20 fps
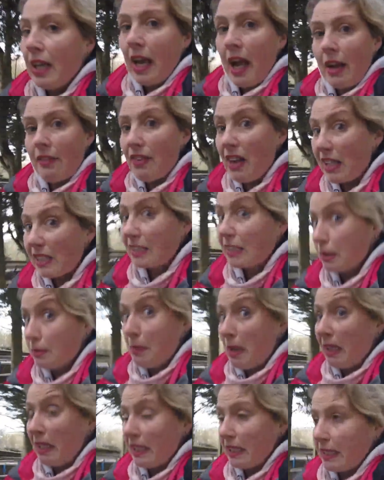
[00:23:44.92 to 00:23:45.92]
I've asked
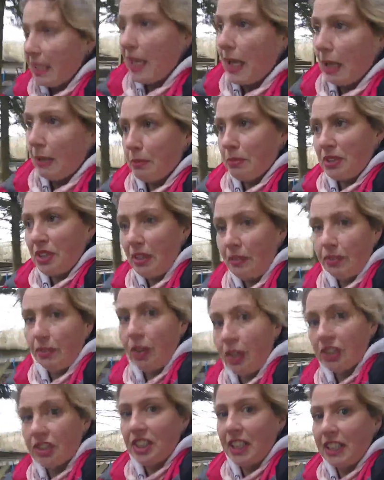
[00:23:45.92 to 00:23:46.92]
many times, I've
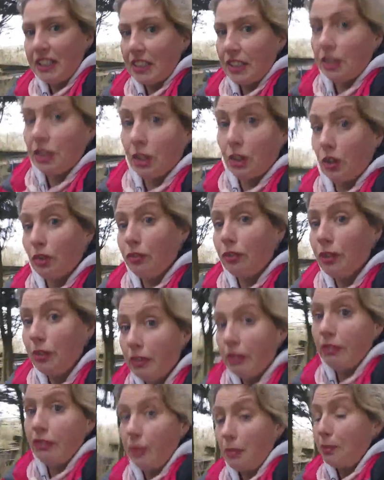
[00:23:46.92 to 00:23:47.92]
contacted the
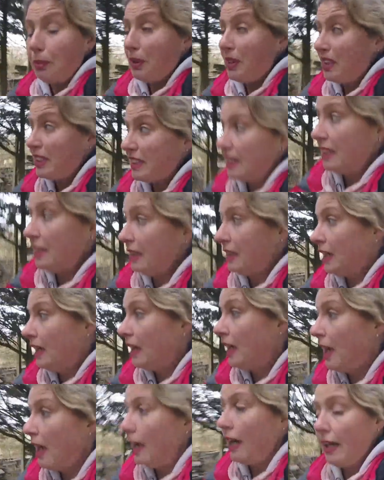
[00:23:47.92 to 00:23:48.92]
governor of the prison,
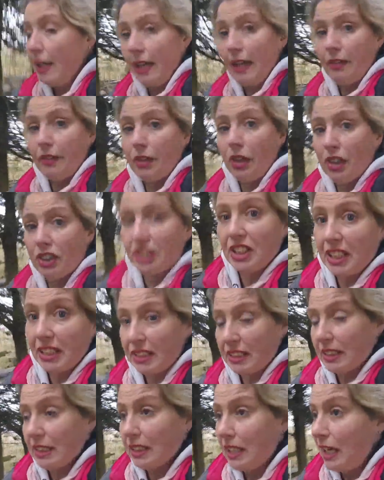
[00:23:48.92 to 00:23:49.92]
I have
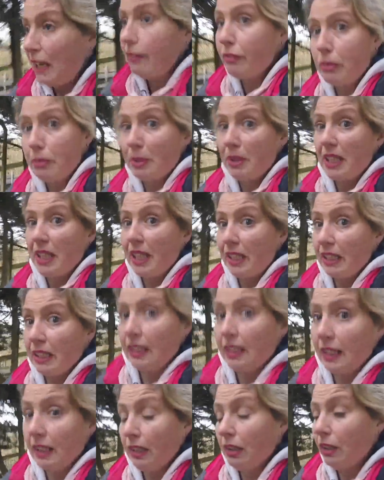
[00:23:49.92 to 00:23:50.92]
contacted everybody I can
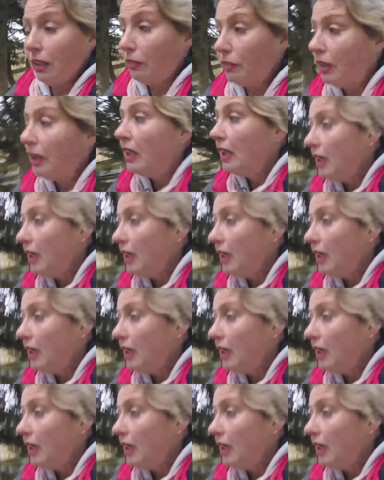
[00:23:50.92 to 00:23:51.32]
think of.